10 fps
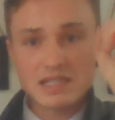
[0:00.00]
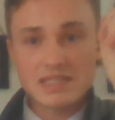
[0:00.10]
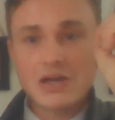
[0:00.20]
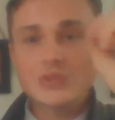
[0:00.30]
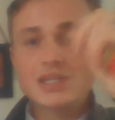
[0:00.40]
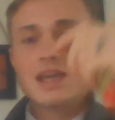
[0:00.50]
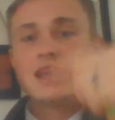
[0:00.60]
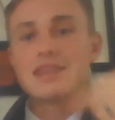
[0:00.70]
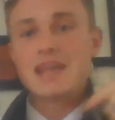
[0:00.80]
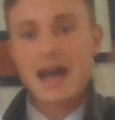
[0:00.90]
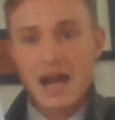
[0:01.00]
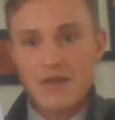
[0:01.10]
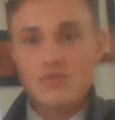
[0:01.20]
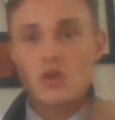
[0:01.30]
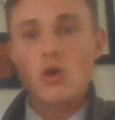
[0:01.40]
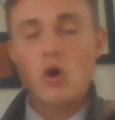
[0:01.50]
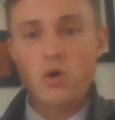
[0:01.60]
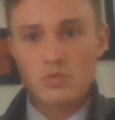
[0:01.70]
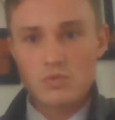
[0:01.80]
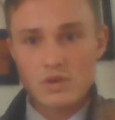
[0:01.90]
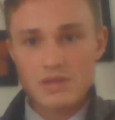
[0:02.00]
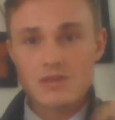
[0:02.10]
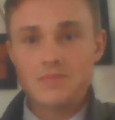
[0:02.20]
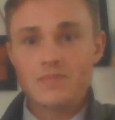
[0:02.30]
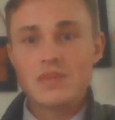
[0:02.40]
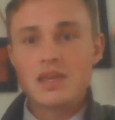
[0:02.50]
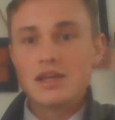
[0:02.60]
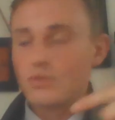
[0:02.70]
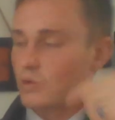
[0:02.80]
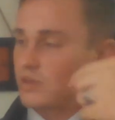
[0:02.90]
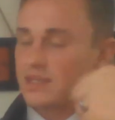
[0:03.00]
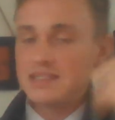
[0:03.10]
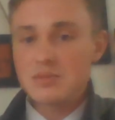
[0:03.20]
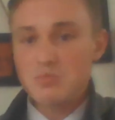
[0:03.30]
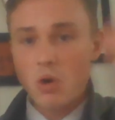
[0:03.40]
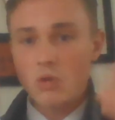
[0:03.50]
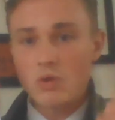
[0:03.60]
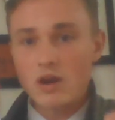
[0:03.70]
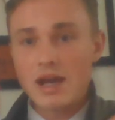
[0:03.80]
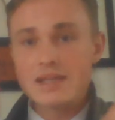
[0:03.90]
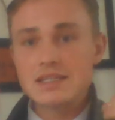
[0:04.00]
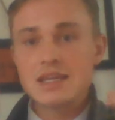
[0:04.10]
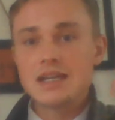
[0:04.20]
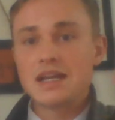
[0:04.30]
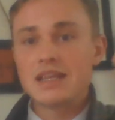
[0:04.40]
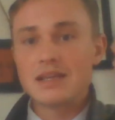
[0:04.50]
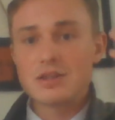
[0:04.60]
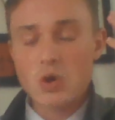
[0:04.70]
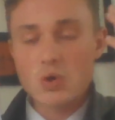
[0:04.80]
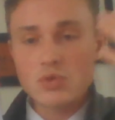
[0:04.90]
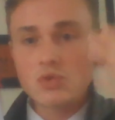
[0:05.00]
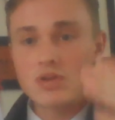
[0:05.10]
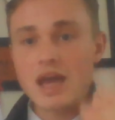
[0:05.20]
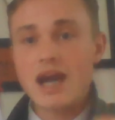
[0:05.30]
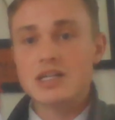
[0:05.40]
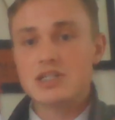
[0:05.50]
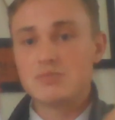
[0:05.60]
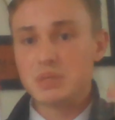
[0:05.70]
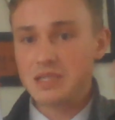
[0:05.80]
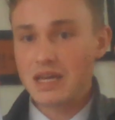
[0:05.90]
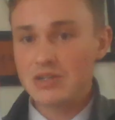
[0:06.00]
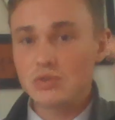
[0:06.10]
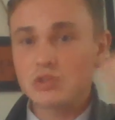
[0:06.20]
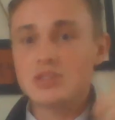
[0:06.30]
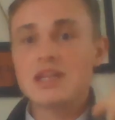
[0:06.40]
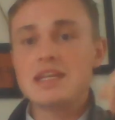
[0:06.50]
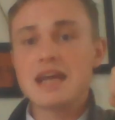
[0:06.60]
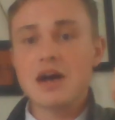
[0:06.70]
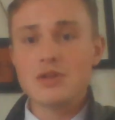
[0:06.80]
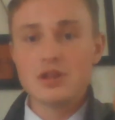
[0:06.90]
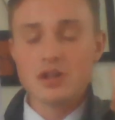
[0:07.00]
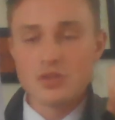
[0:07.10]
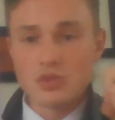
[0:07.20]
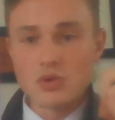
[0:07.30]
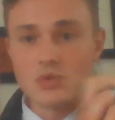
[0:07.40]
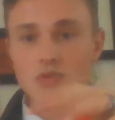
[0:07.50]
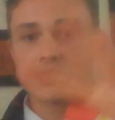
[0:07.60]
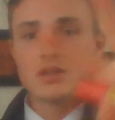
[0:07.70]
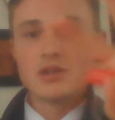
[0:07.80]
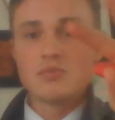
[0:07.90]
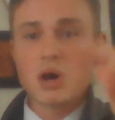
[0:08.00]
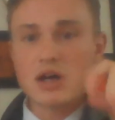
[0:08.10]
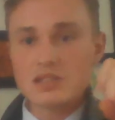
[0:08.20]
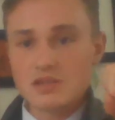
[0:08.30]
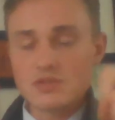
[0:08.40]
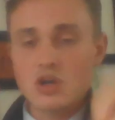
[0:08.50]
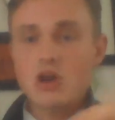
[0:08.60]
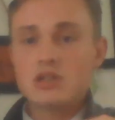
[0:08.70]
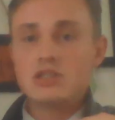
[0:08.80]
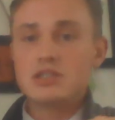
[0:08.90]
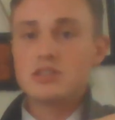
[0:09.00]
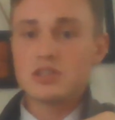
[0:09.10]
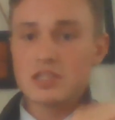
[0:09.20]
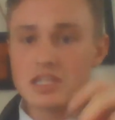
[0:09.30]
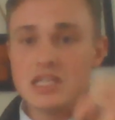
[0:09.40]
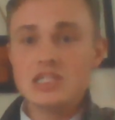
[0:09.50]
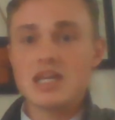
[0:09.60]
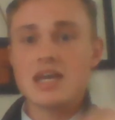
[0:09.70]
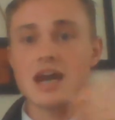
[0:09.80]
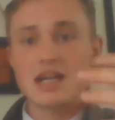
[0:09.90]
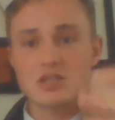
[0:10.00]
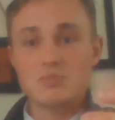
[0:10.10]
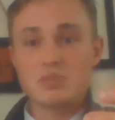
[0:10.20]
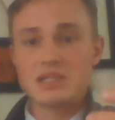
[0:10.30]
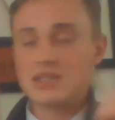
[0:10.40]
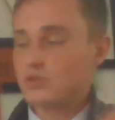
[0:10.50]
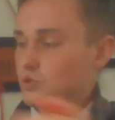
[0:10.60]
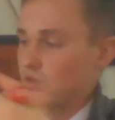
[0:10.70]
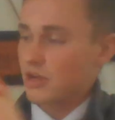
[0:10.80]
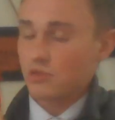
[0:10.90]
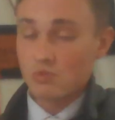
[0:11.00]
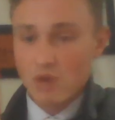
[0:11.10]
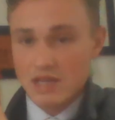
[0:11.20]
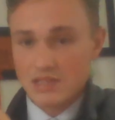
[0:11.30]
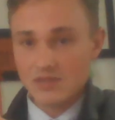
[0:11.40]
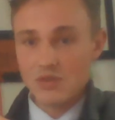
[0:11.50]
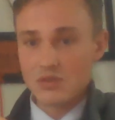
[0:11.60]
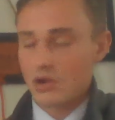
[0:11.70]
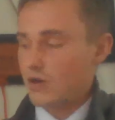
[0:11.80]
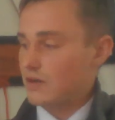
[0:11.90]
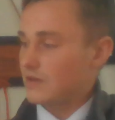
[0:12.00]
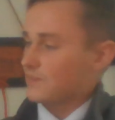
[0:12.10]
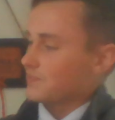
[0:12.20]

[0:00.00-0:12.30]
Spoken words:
cells, that have their own rhythm where they depolarize and they go through an action potential, sending out those positive charges to initiate action potentials throughout the rest of the heart.